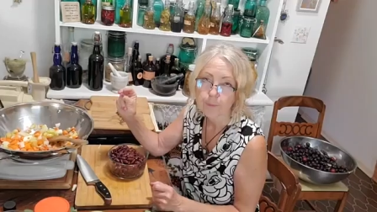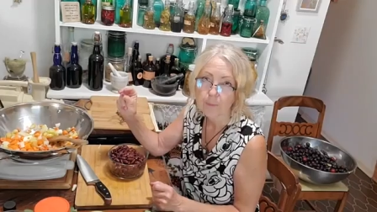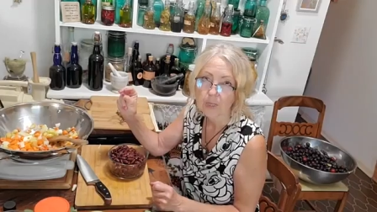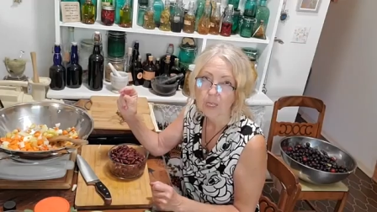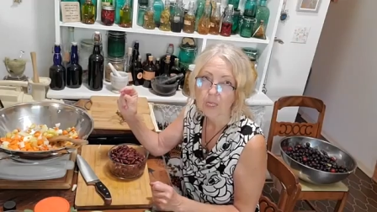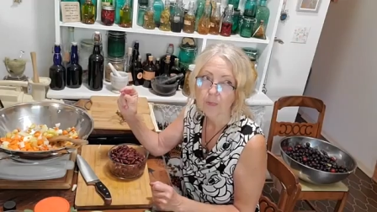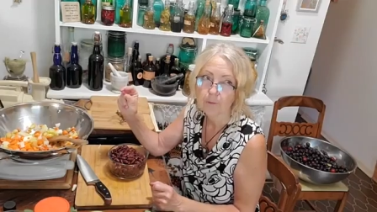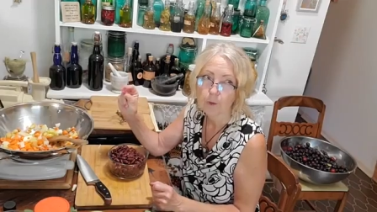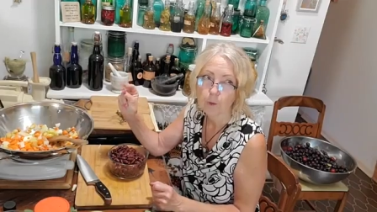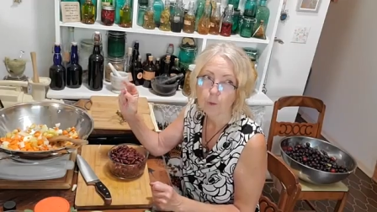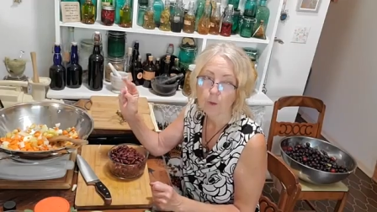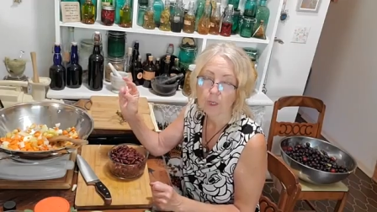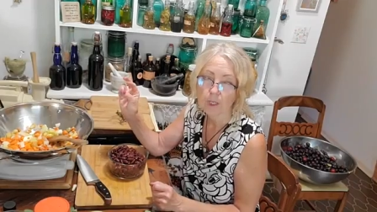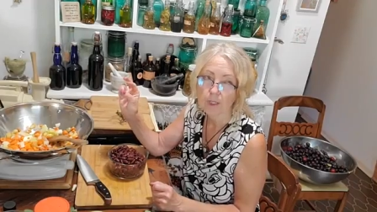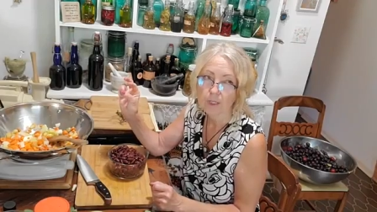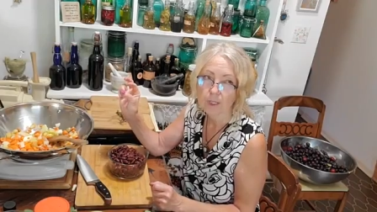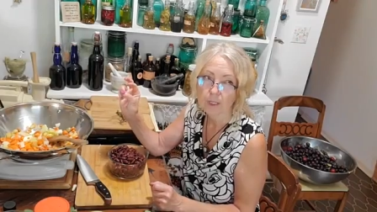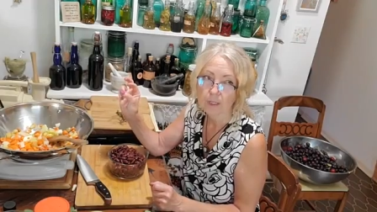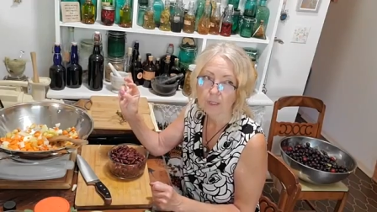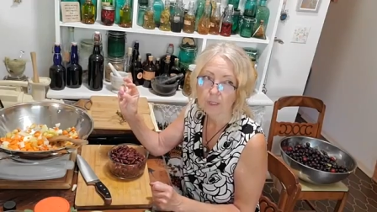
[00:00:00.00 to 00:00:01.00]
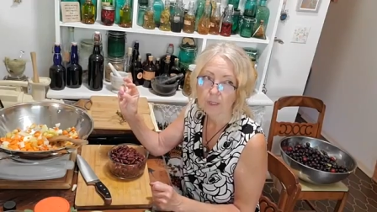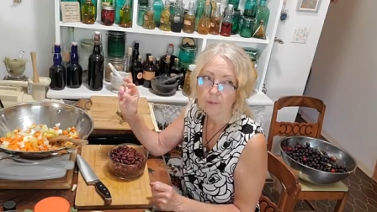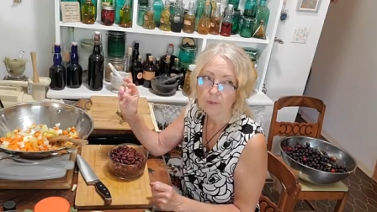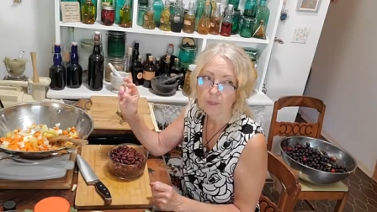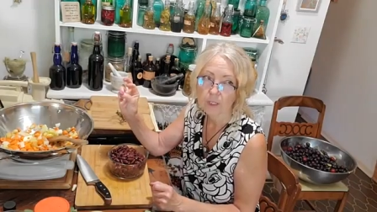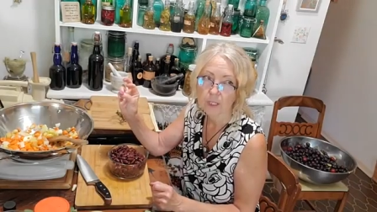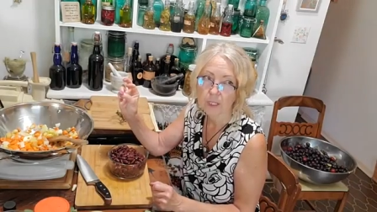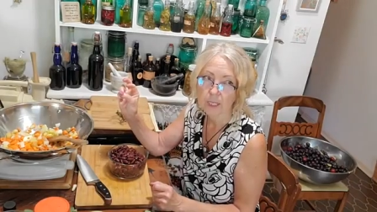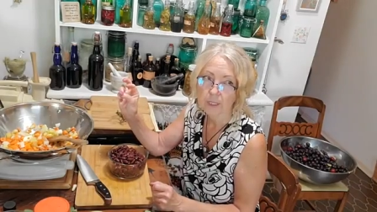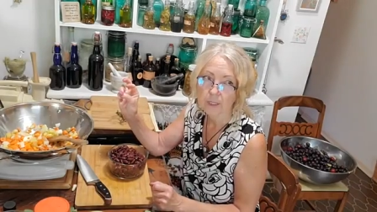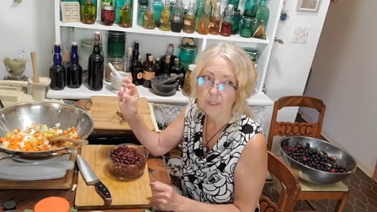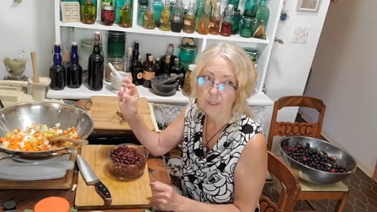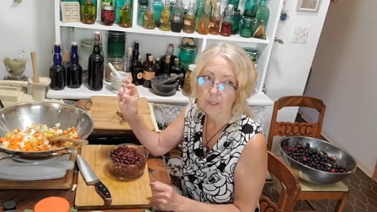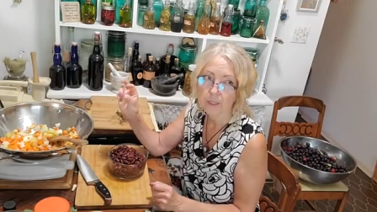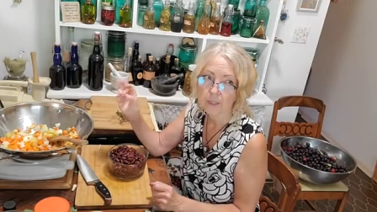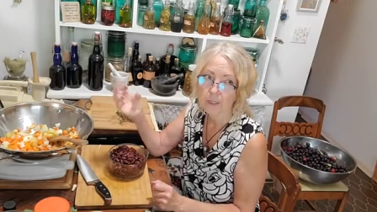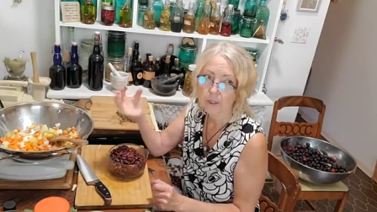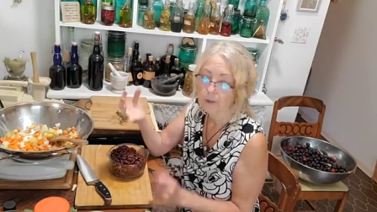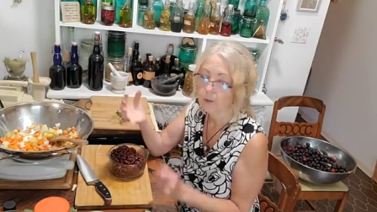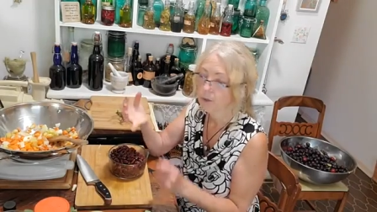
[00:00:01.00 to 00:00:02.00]
If you are sensitive to lectins,
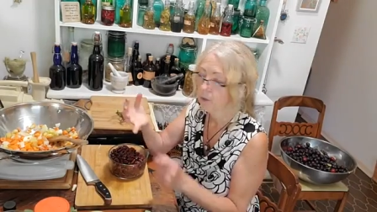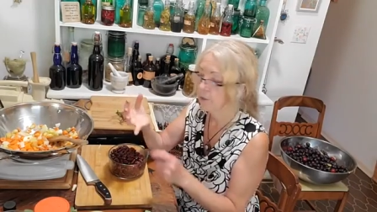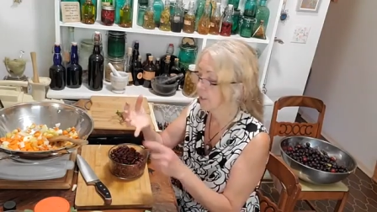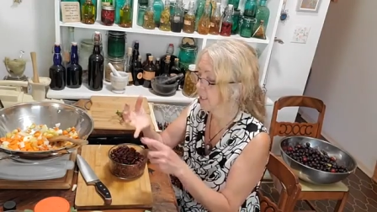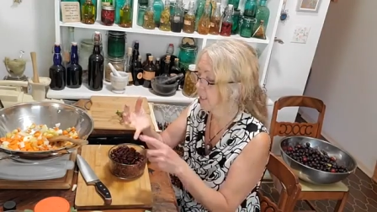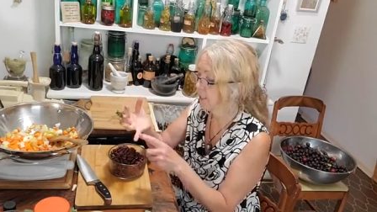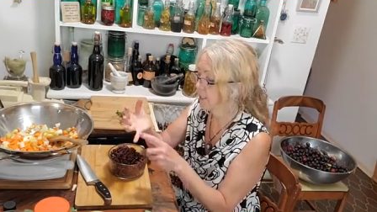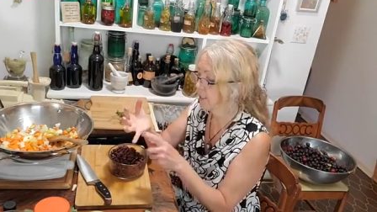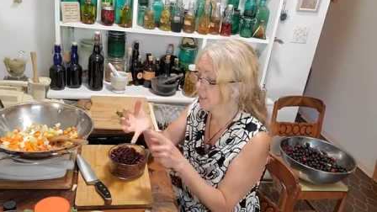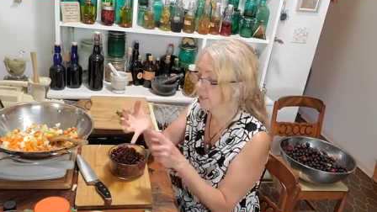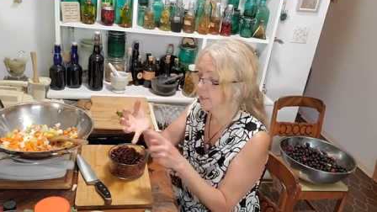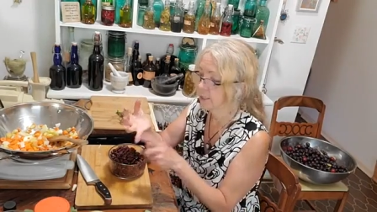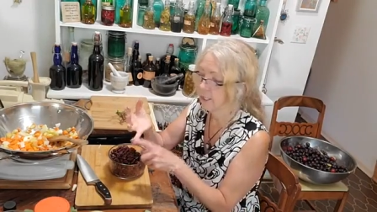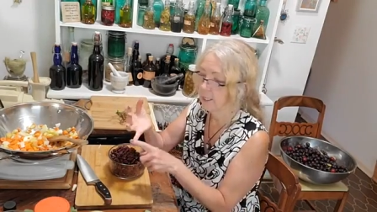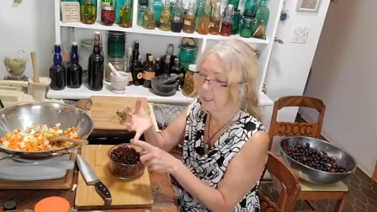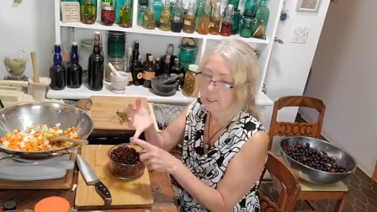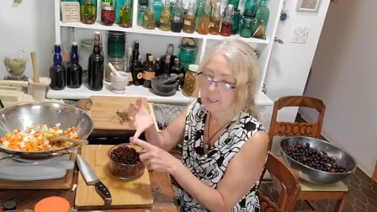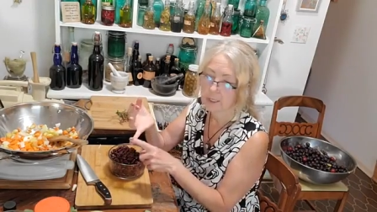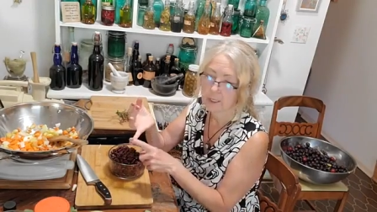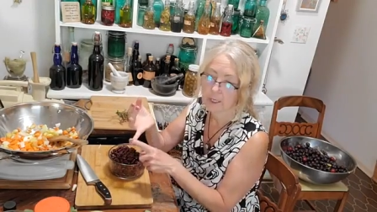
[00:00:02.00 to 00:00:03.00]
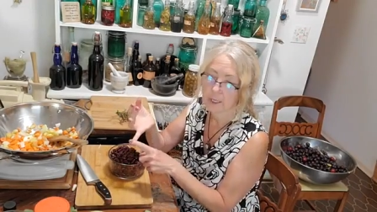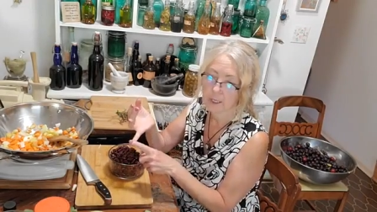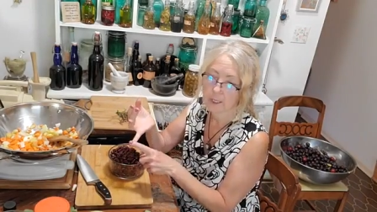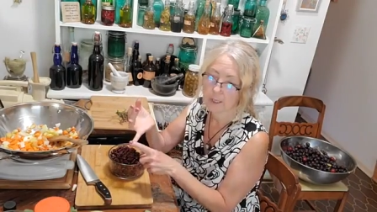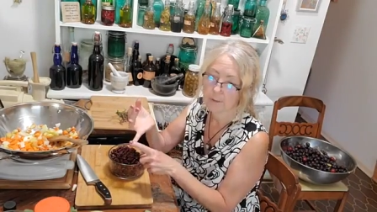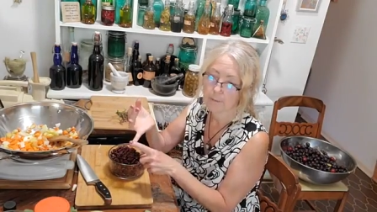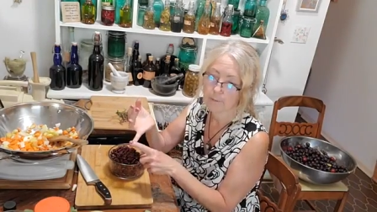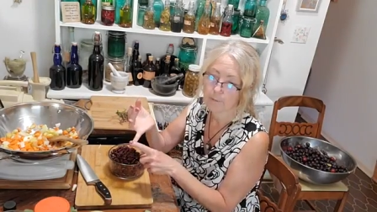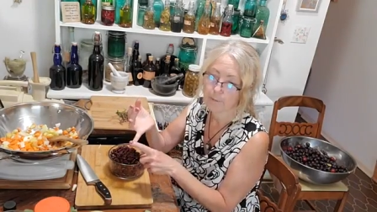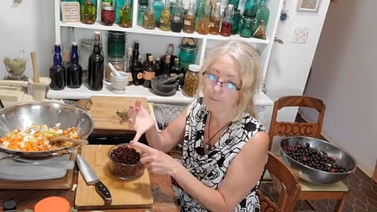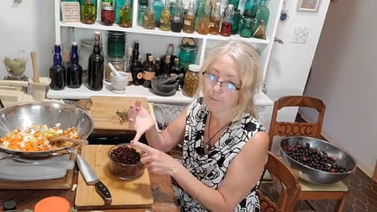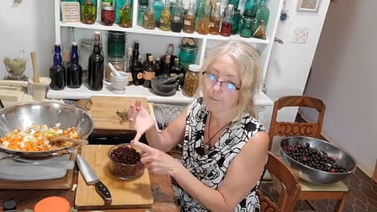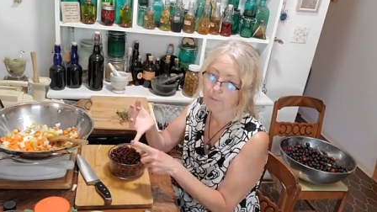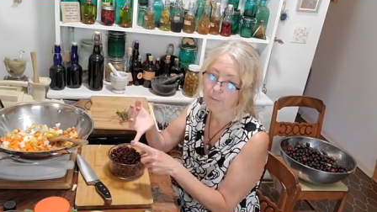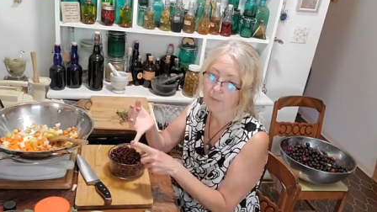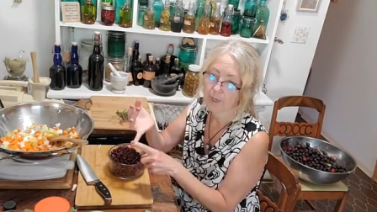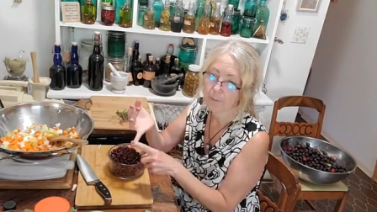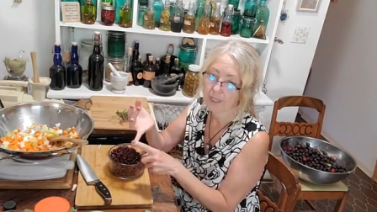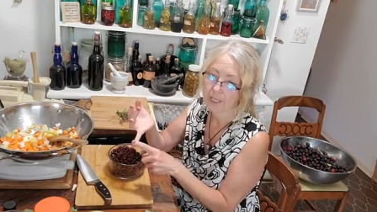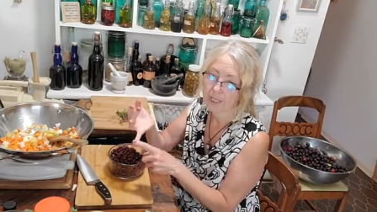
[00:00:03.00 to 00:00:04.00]
you know, there are lectins in,
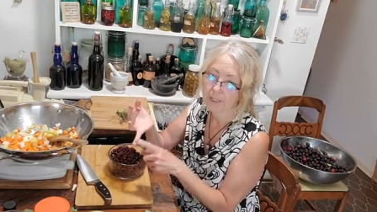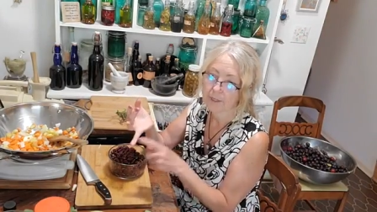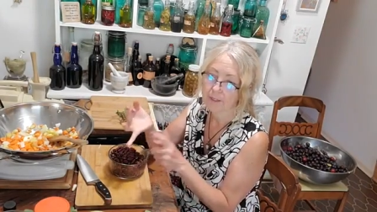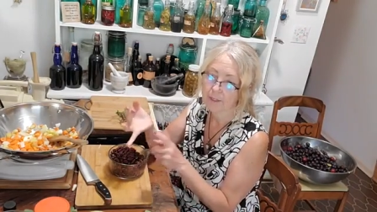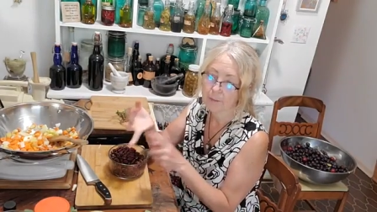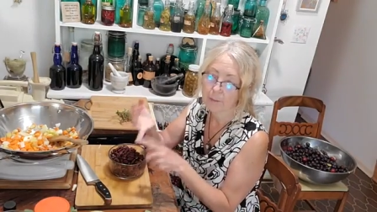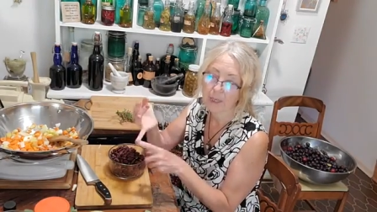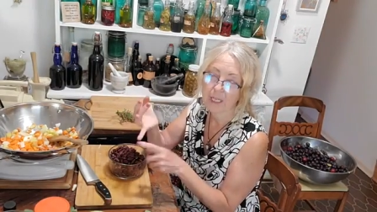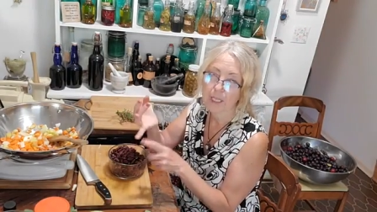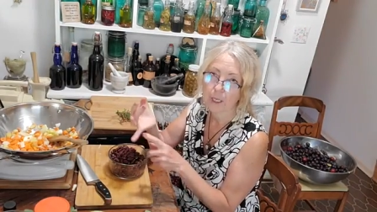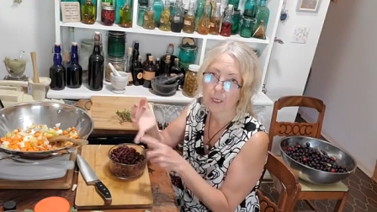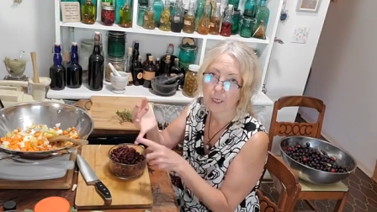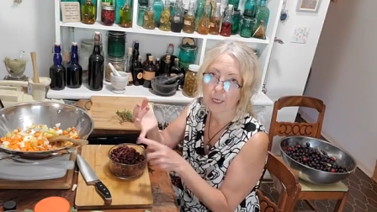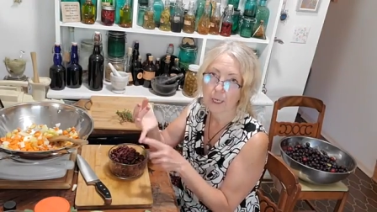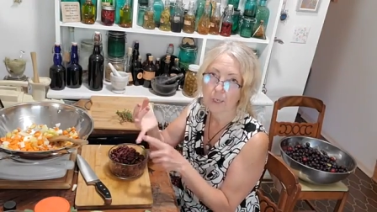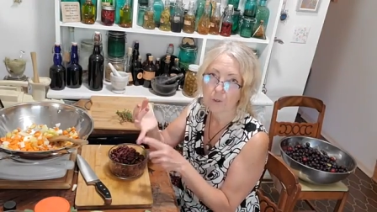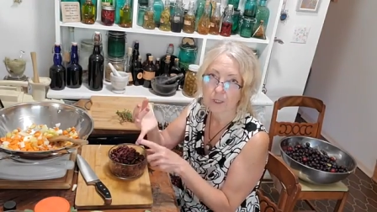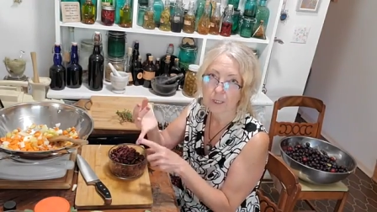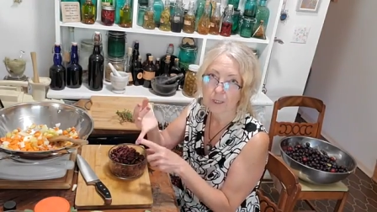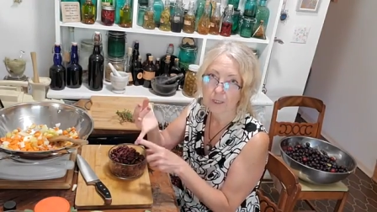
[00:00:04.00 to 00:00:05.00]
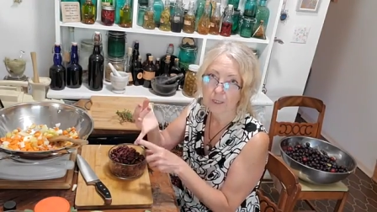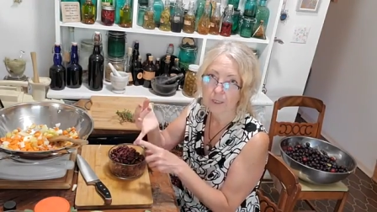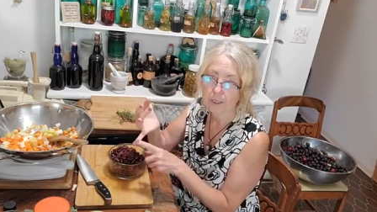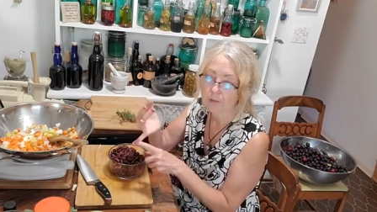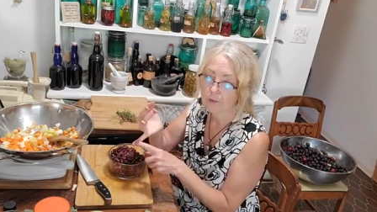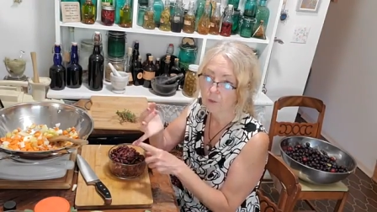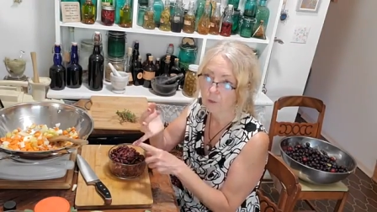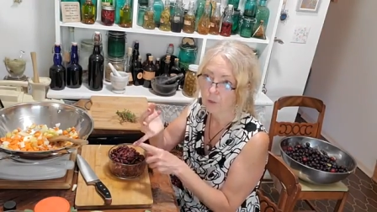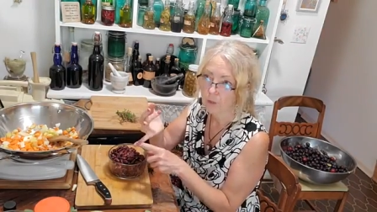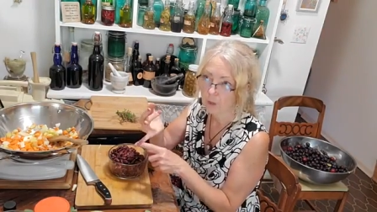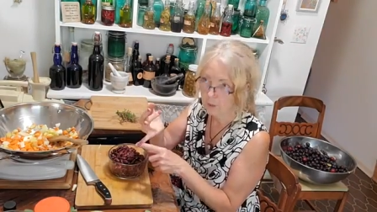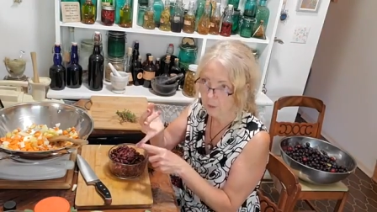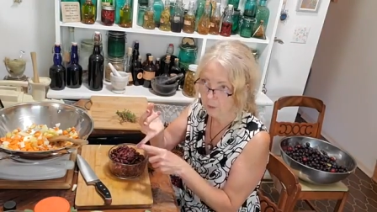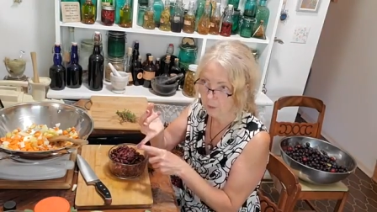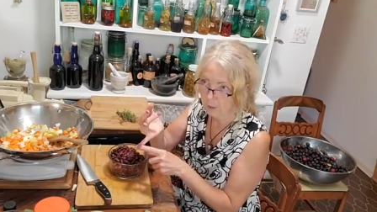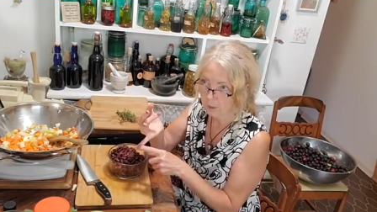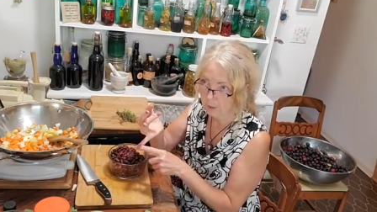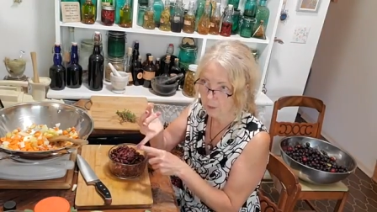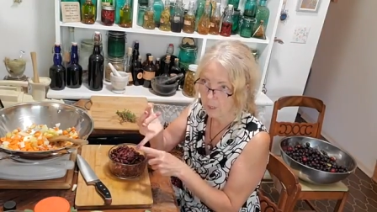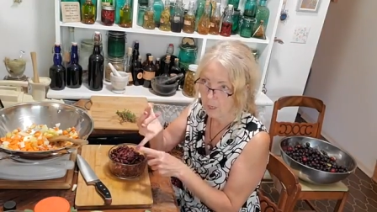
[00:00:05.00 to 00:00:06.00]
I mean, depending on how sensitive you
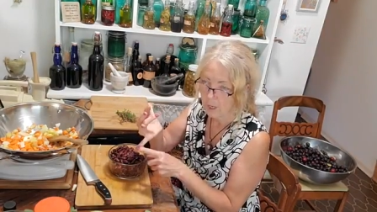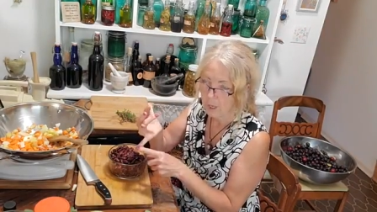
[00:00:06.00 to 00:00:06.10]
are,